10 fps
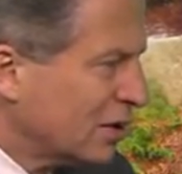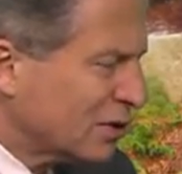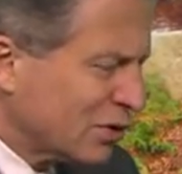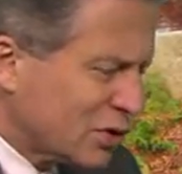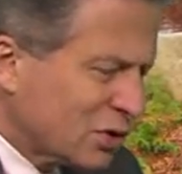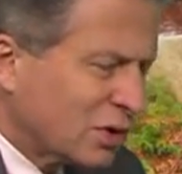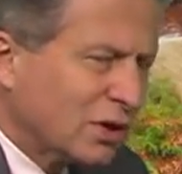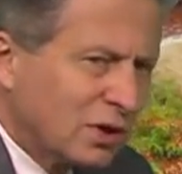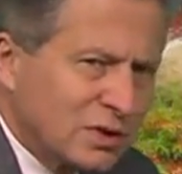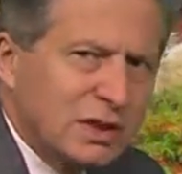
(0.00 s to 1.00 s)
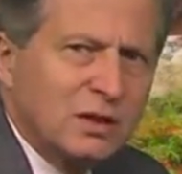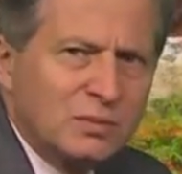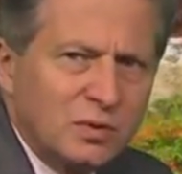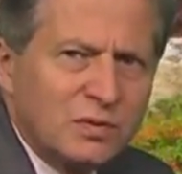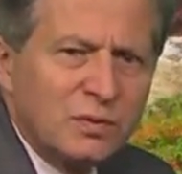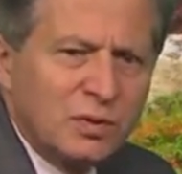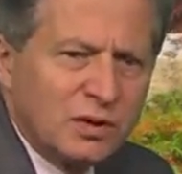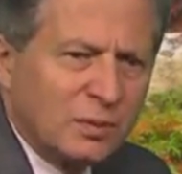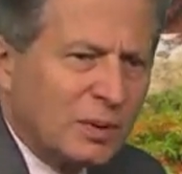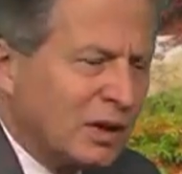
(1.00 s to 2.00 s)
So sure, go see a movie
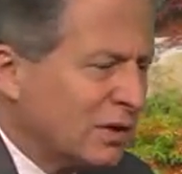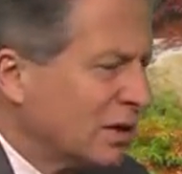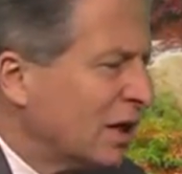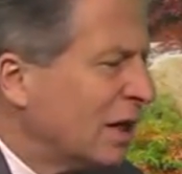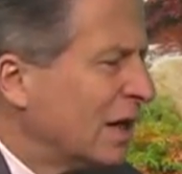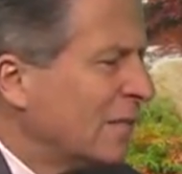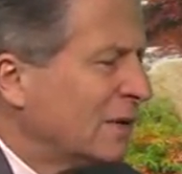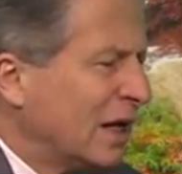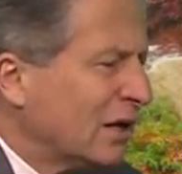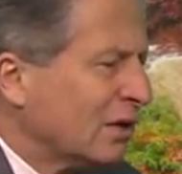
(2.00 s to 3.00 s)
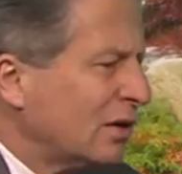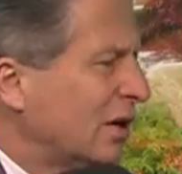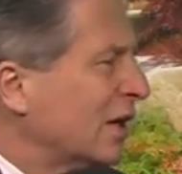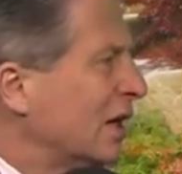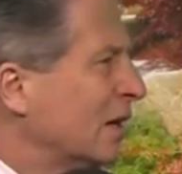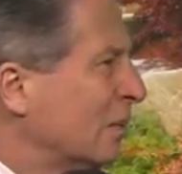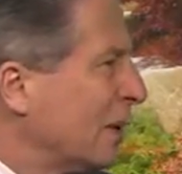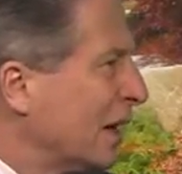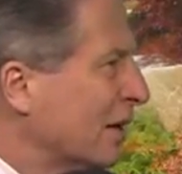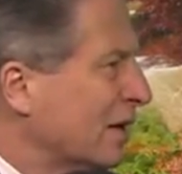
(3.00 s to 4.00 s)
with your partner. Take a long hot
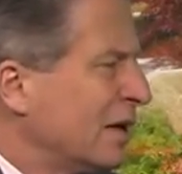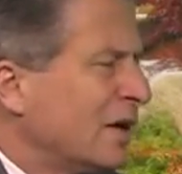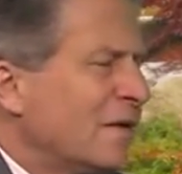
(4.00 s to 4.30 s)
bath.